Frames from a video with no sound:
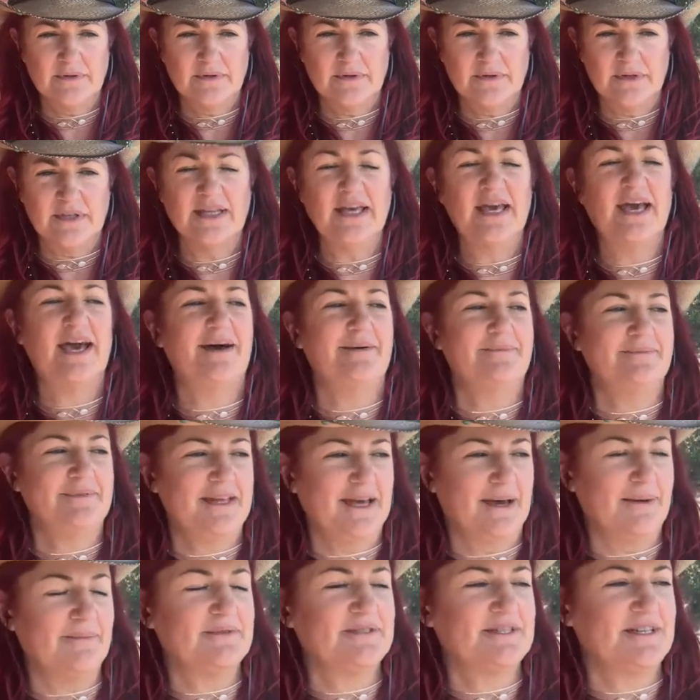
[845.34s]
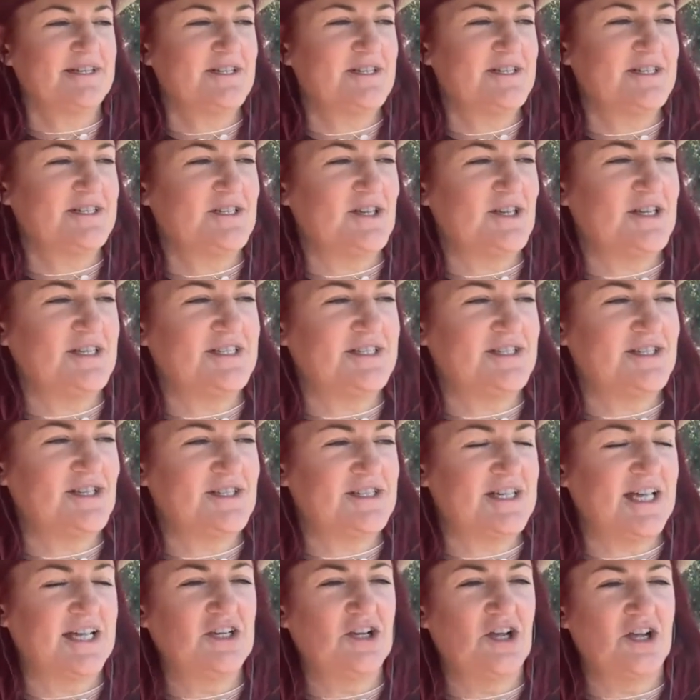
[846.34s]
Yeah, yeah. So she's she's
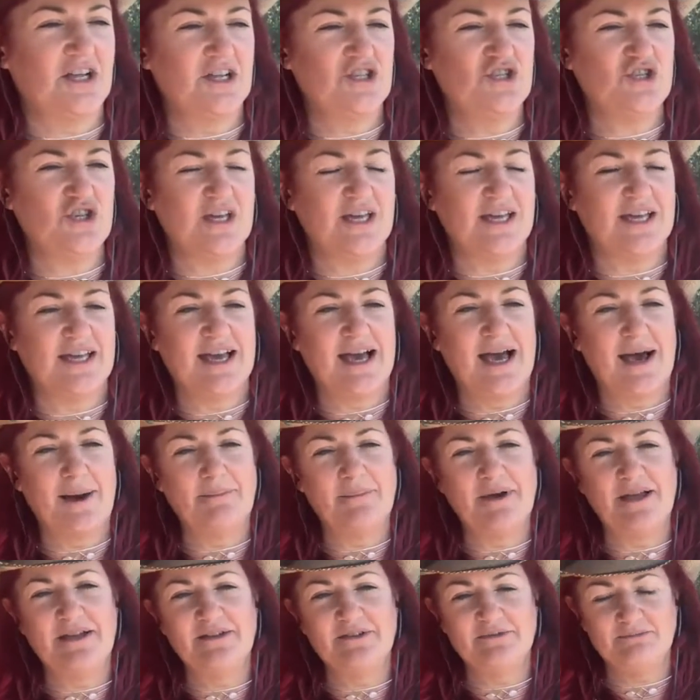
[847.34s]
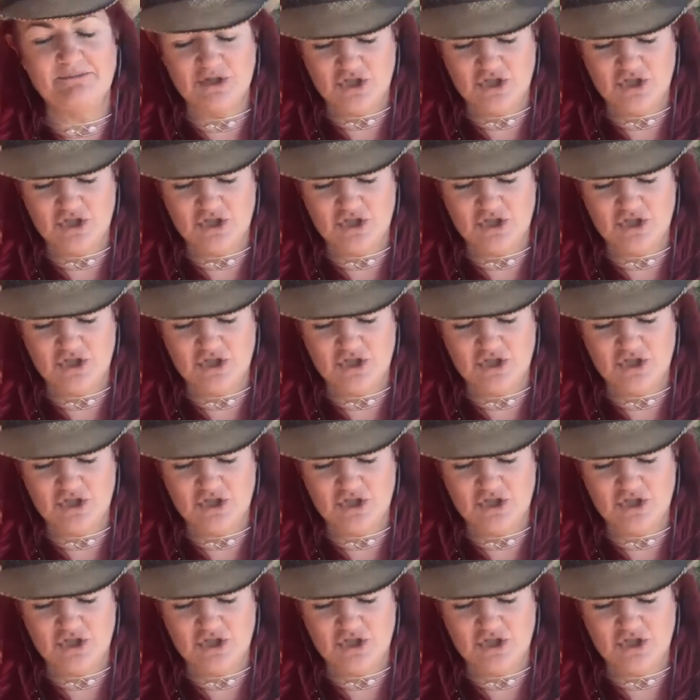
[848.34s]
just acknowledging. Um, and did